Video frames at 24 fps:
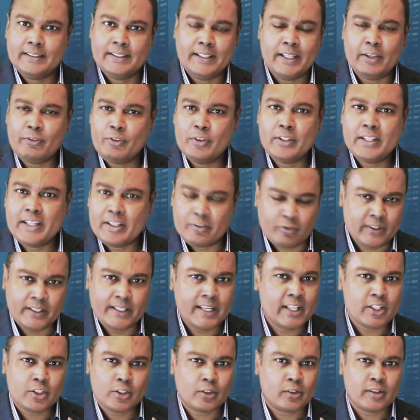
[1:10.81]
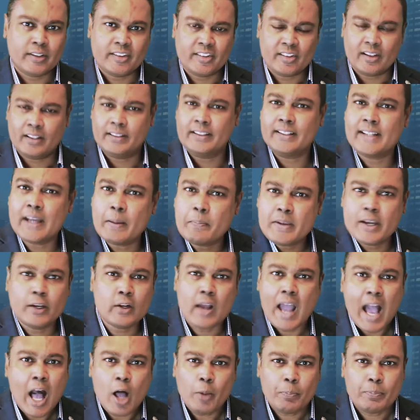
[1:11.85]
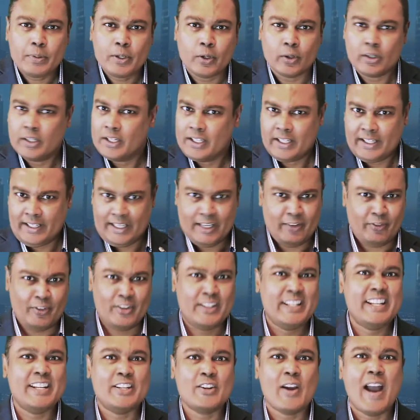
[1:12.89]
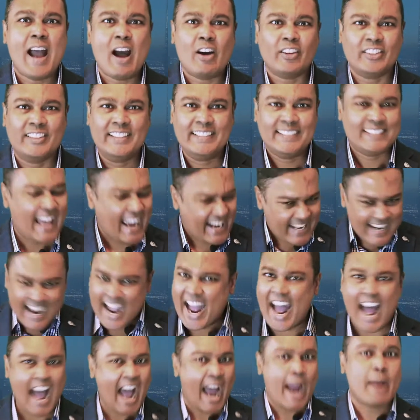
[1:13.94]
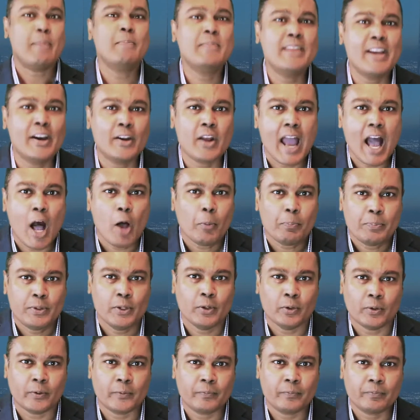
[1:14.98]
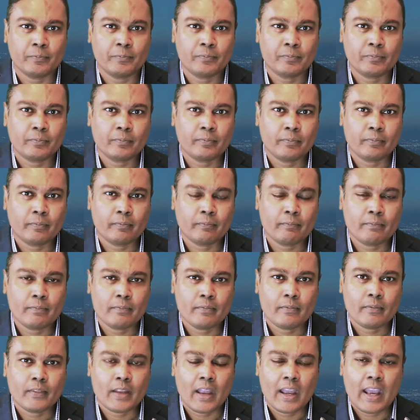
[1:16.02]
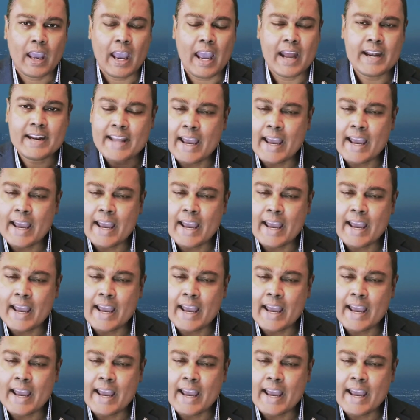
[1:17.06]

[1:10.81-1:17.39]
If you need financial consulting, I'm here to help you. If you need your house designed, I'm here to help you. And